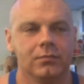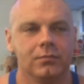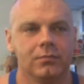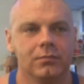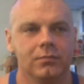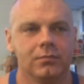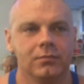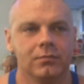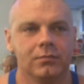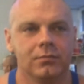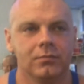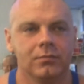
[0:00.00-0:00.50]

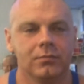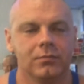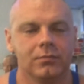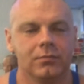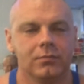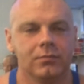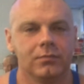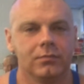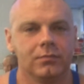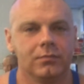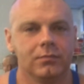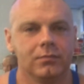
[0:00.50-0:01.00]

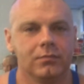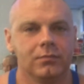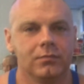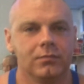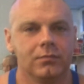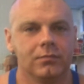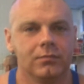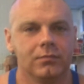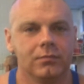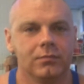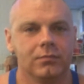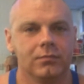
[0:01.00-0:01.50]

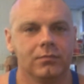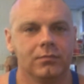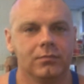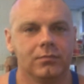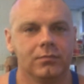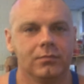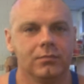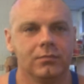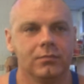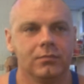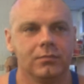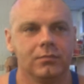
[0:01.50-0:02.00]

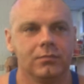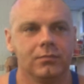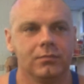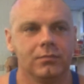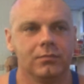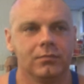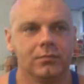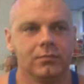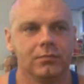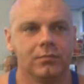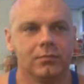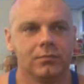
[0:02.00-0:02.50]

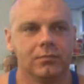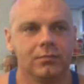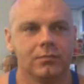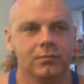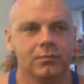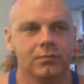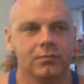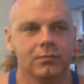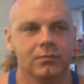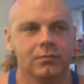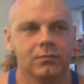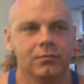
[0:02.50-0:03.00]

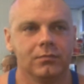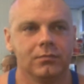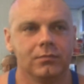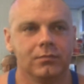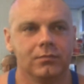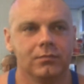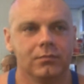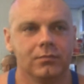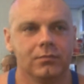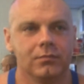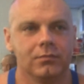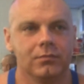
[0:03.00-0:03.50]

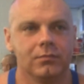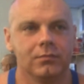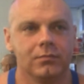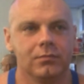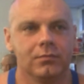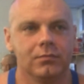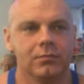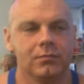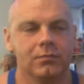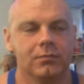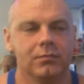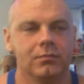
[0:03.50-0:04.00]

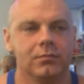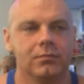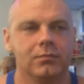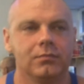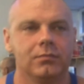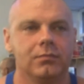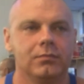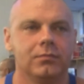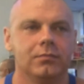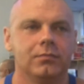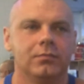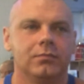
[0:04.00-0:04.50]

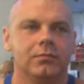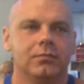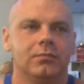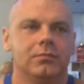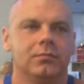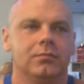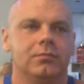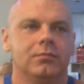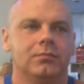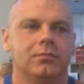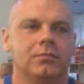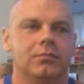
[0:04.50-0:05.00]

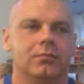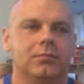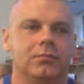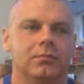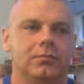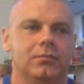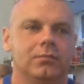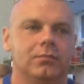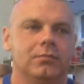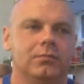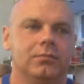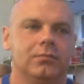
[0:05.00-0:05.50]

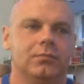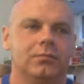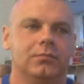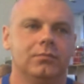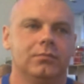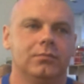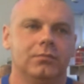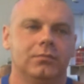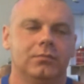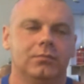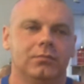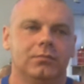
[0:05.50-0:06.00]

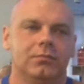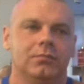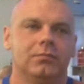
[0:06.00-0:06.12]
(silent)